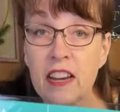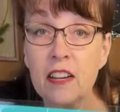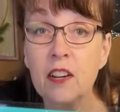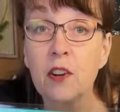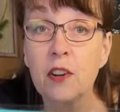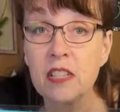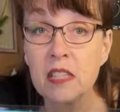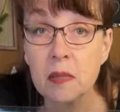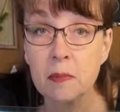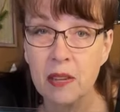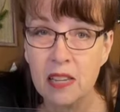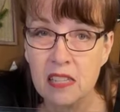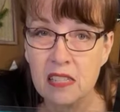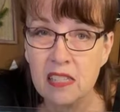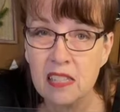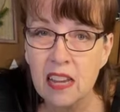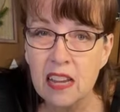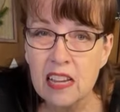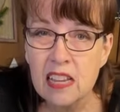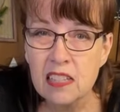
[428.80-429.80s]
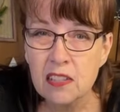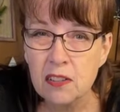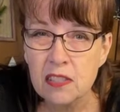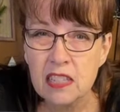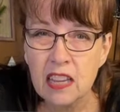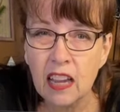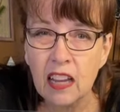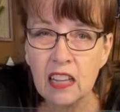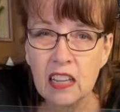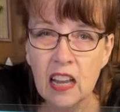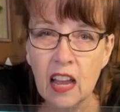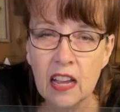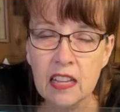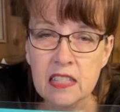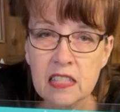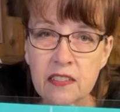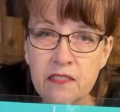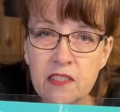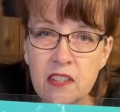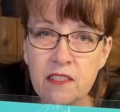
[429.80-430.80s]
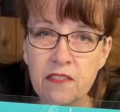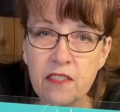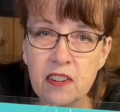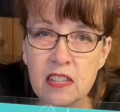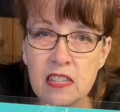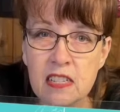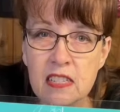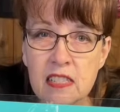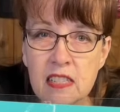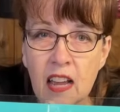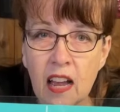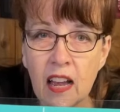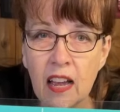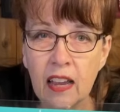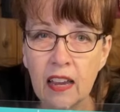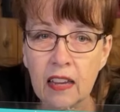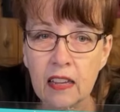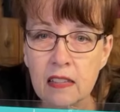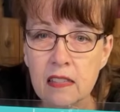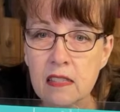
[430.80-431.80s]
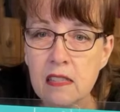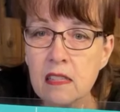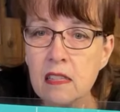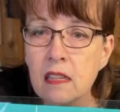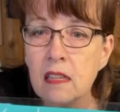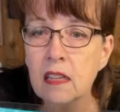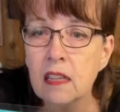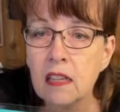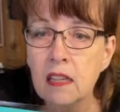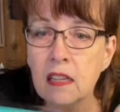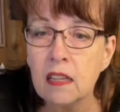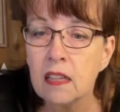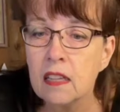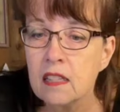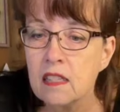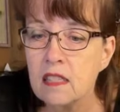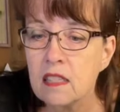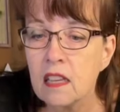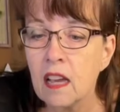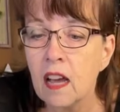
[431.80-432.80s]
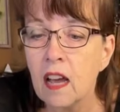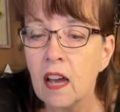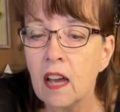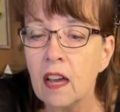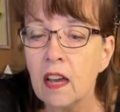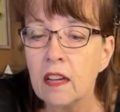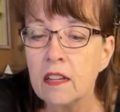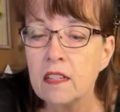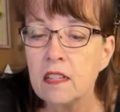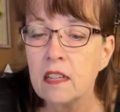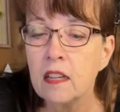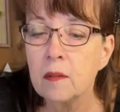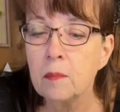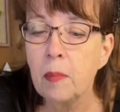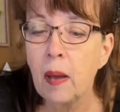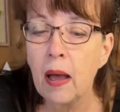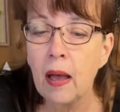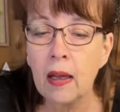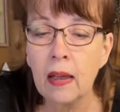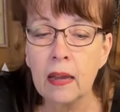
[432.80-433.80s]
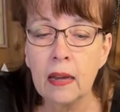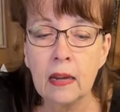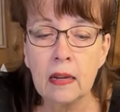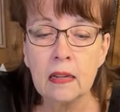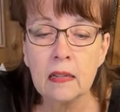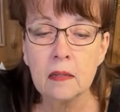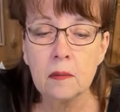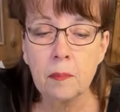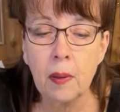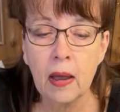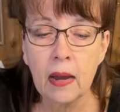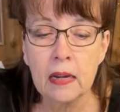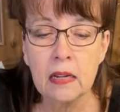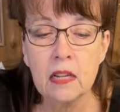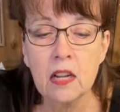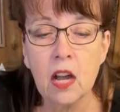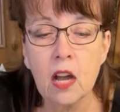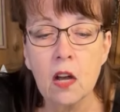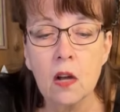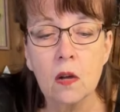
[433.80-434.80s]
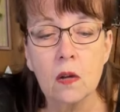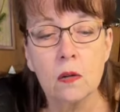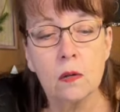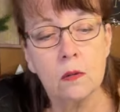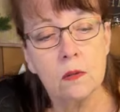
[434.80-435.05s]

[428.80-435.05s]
here is, this is just called Tier Tray Christmas. So it's got lots of different designs. It's